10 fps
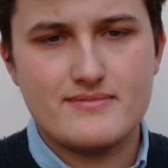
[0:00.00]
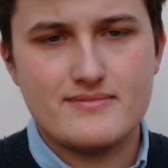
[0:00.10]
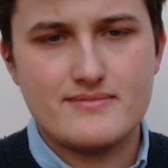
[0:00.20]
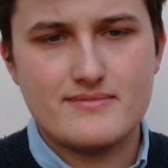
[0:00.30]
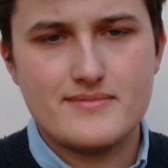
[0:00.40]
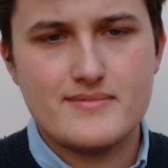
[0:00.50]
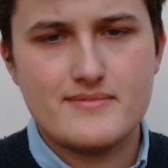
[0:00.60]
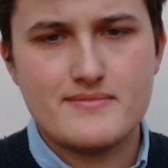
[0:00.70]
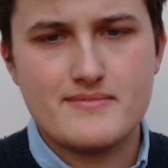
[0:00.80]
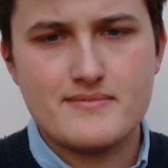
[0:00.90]

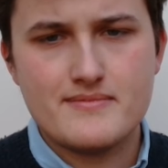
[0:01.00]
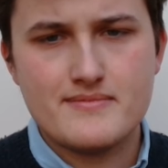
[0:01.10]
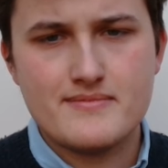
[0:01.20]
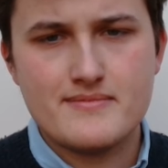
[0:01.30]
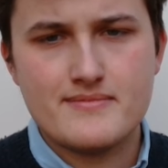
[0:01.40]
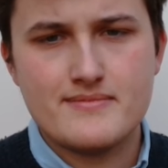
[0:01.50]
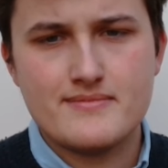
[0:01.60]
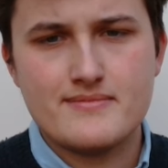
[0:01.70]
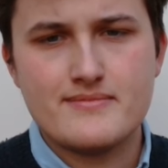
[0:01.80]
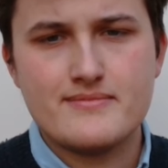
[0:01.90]

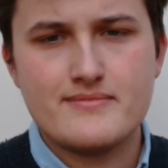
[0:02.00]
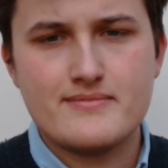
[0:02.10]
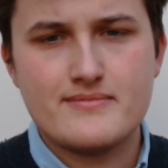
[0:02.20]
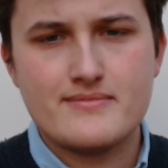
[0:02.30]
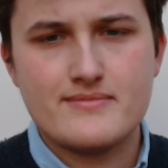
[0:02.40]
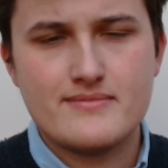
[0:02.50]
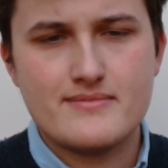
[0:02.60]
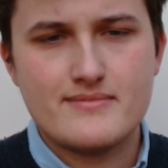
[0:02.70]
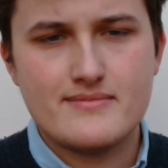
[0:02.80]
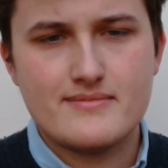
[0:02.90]

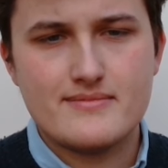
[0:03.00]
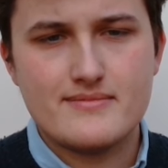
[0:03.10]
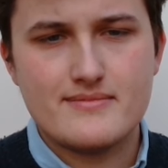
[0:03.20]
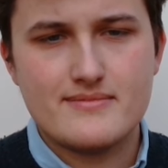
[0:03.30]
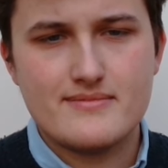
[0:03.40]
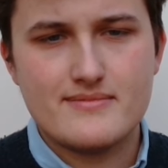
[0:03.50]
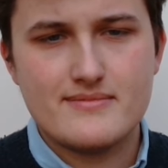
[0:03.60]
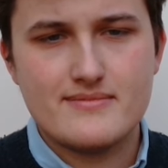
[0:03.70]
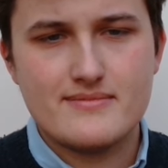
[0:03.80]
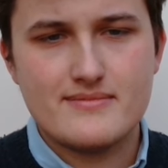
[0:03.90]

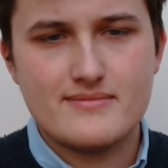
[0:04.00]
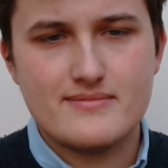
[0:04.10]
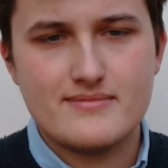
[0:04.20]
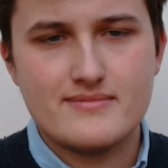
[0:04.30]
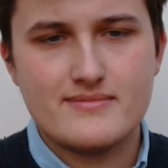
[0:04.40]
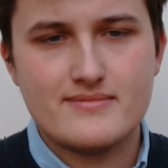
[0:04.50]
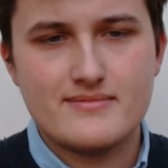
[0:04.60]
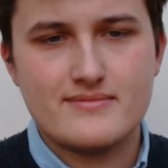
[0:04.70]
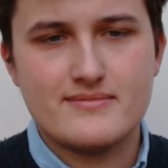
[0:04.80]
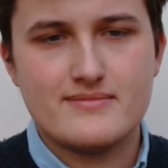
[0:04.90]

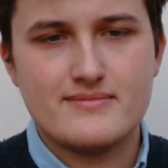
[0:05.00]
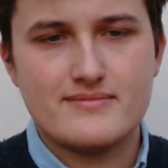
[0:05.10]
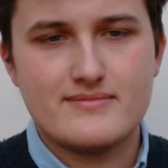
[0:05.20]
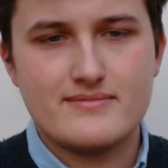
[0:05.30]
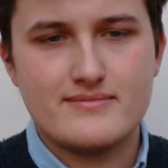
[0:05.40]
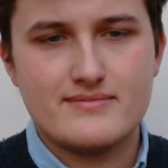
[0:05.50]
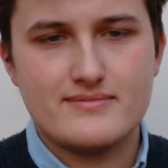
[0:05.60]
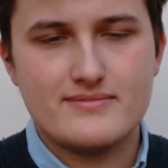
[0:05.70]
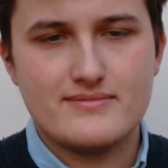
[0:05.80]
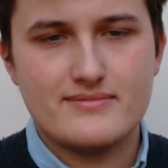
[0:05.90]

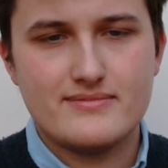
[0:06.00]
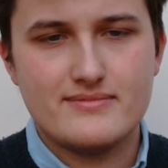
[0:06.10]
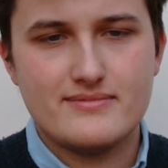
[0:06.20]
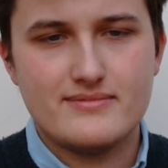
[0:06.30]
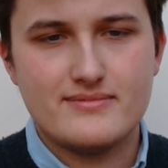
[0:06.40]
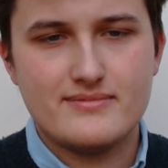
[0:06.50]
[no speech]